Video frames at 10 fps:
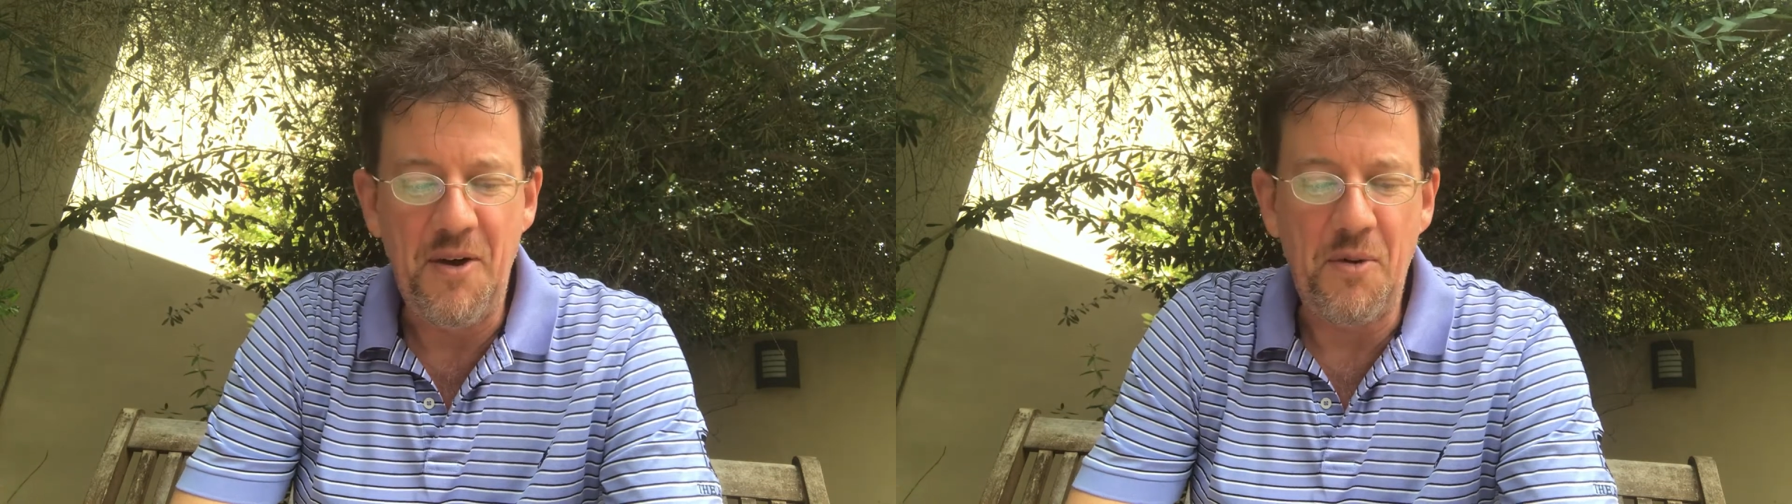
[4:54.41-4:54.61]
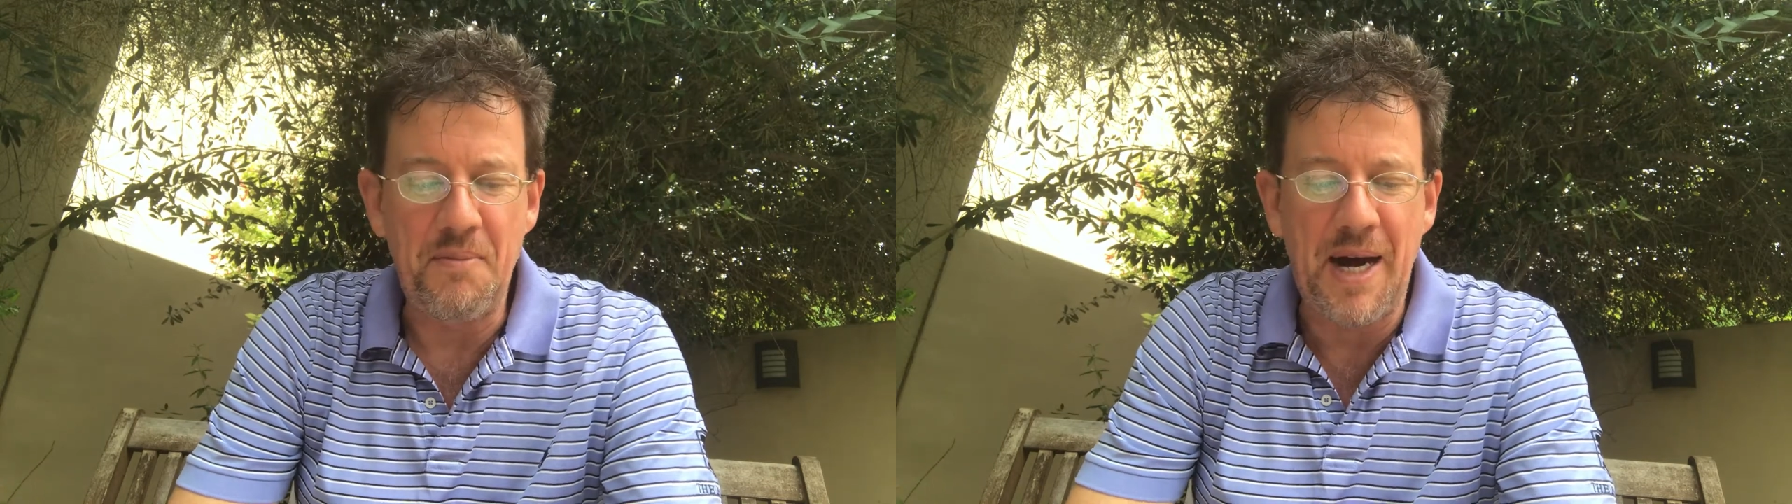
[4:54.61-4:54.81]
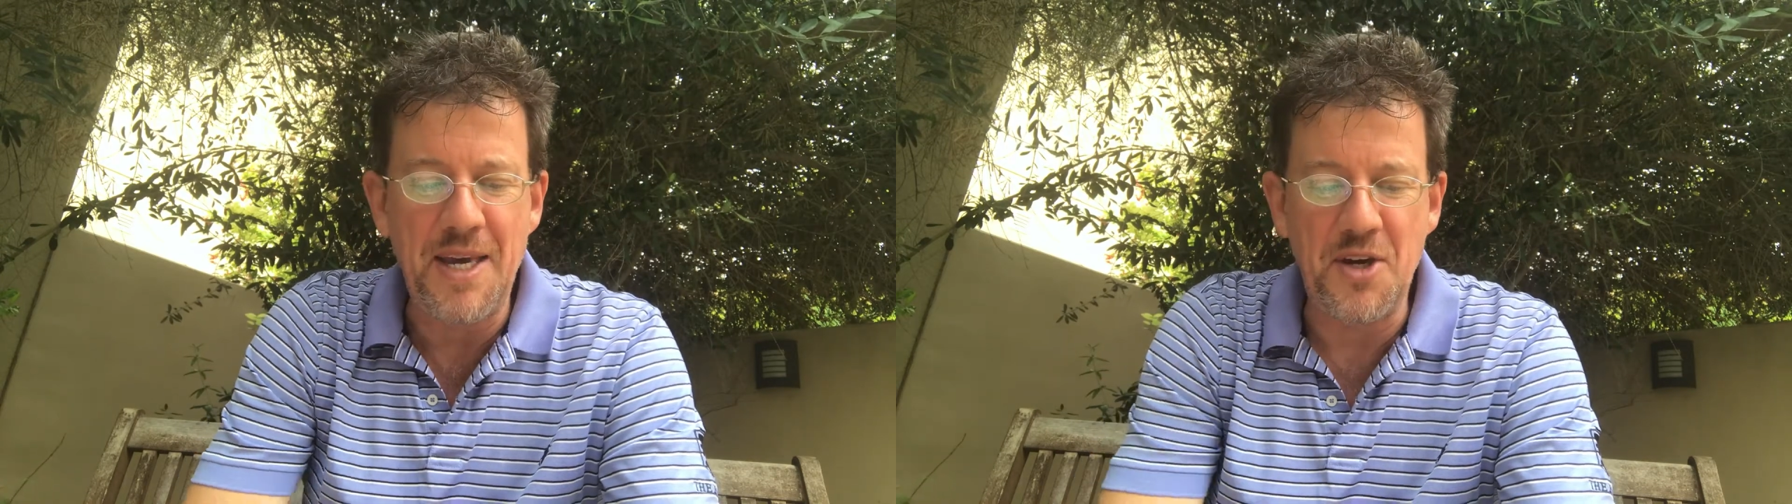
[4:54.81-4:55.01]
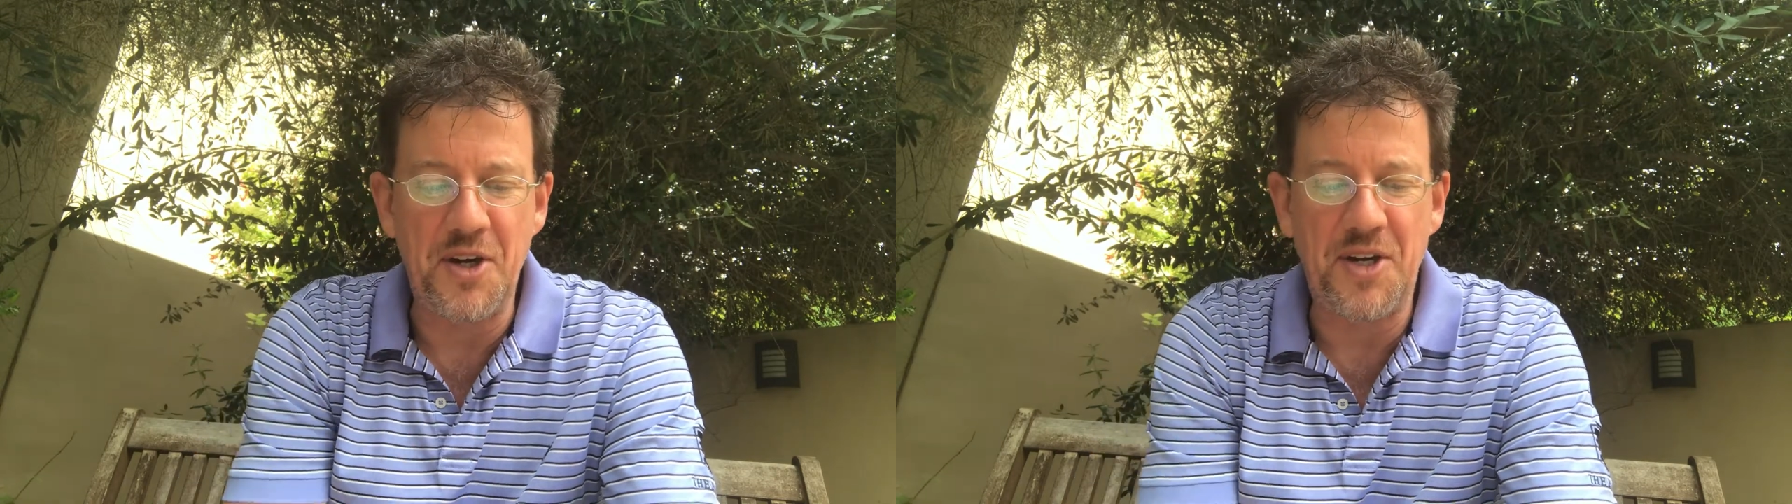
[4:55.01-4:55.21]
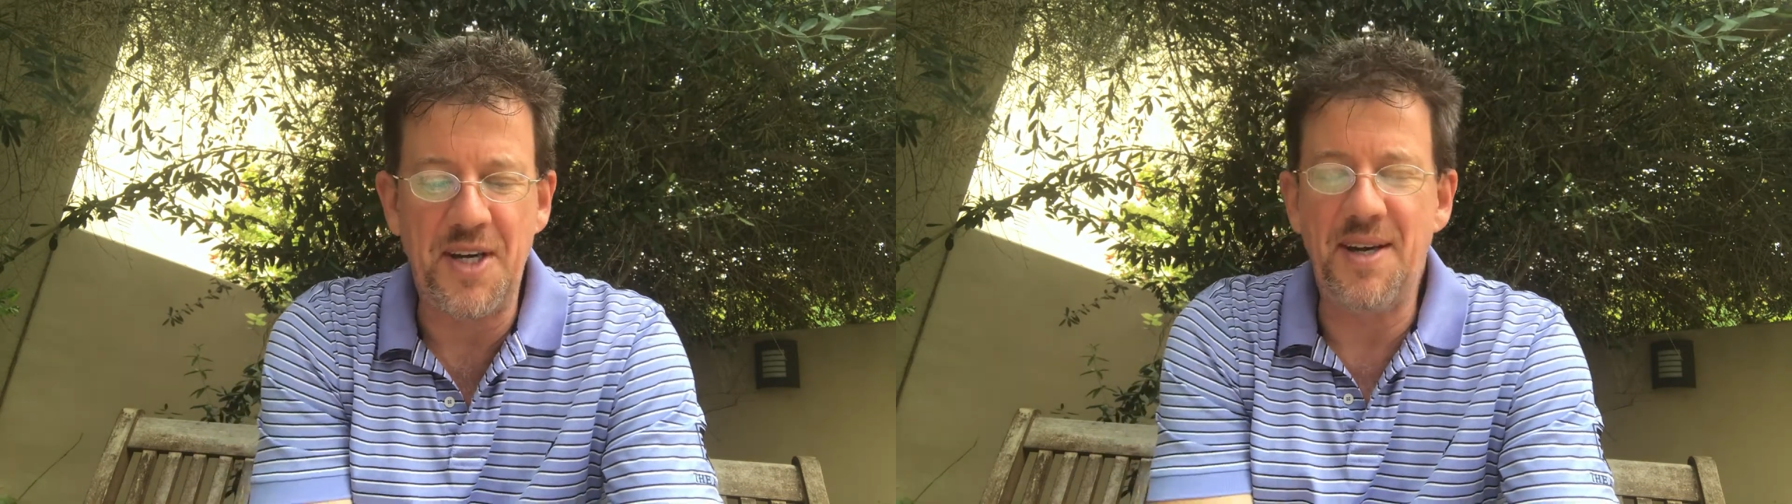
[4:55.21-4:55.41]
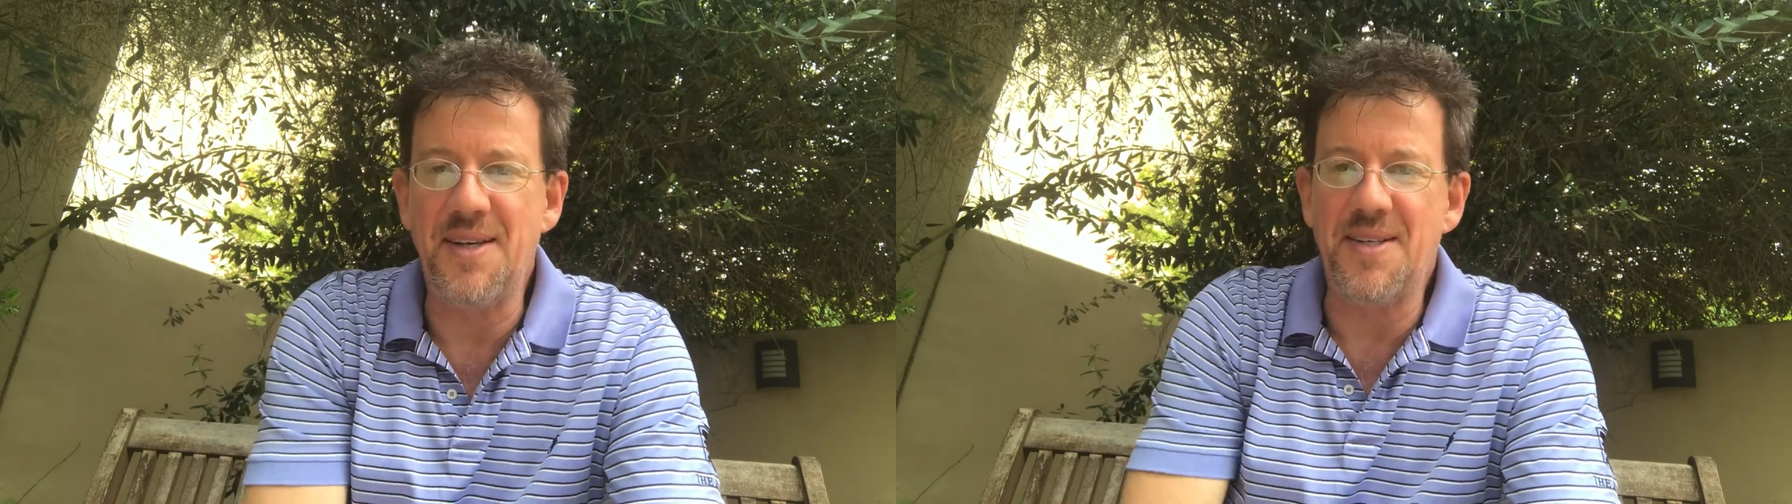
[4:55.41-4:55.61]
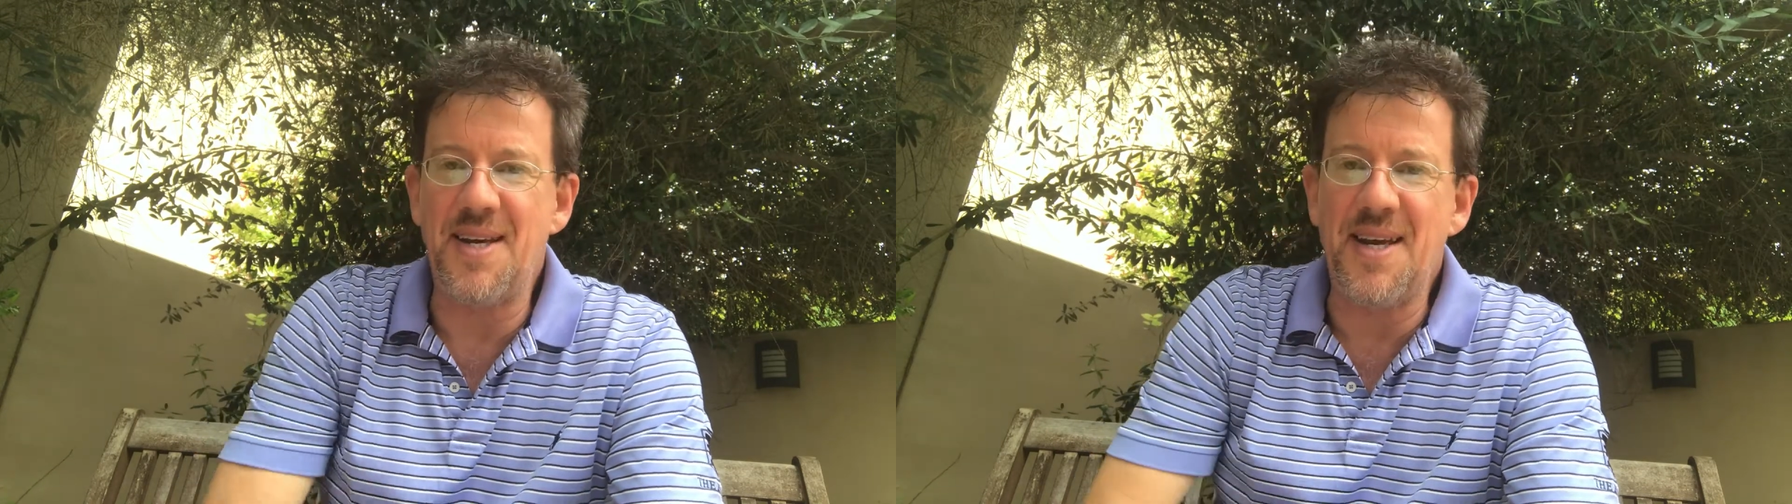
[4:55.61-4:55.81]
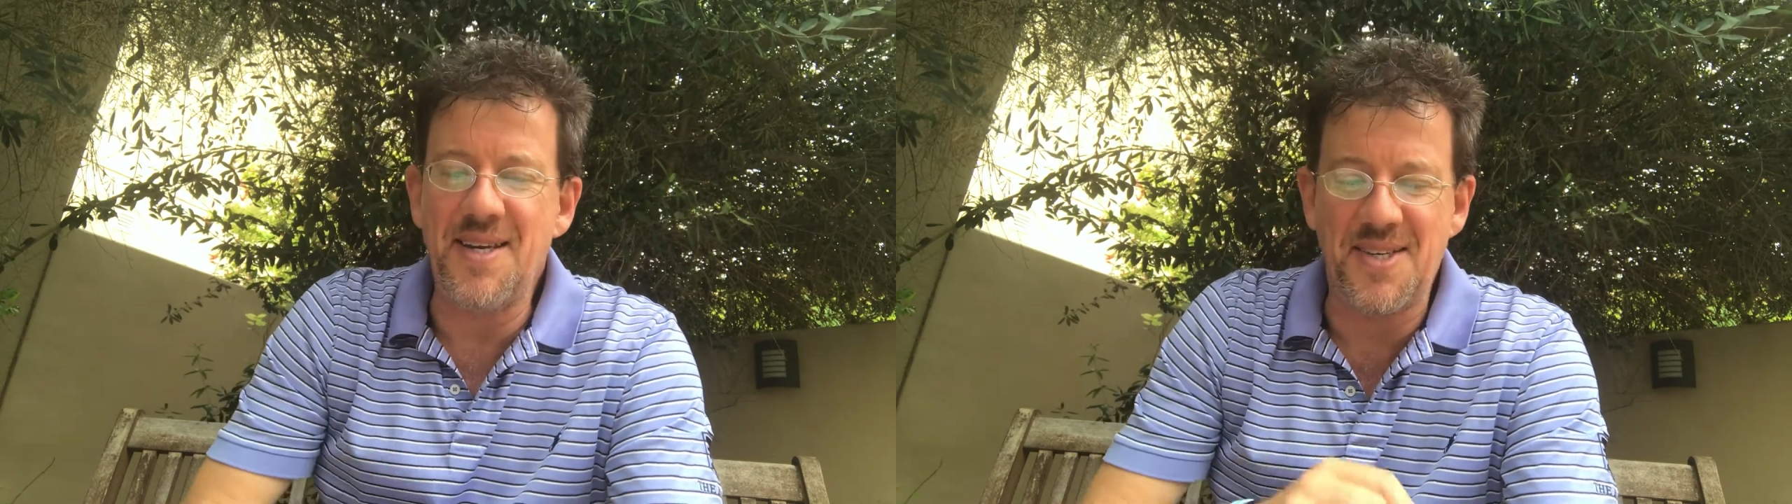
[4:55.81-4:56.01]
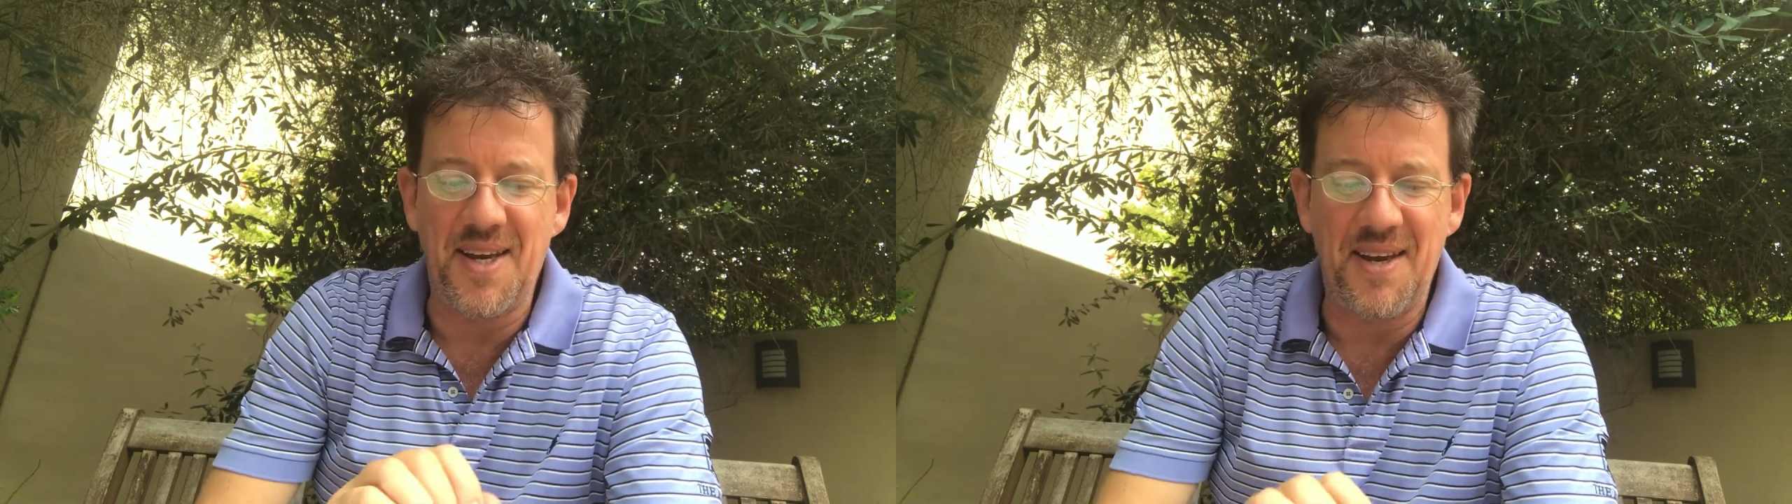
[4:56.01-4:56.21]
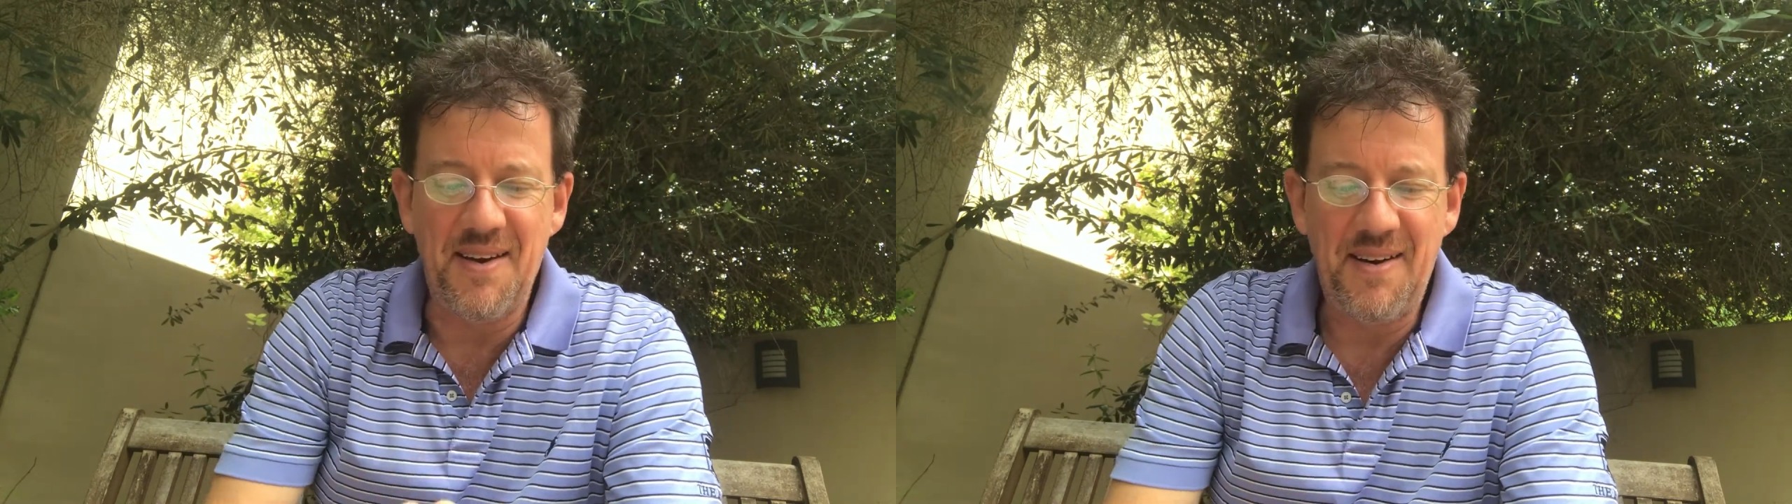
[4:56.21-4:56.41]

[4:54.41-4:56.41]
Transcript: my yoke is easy."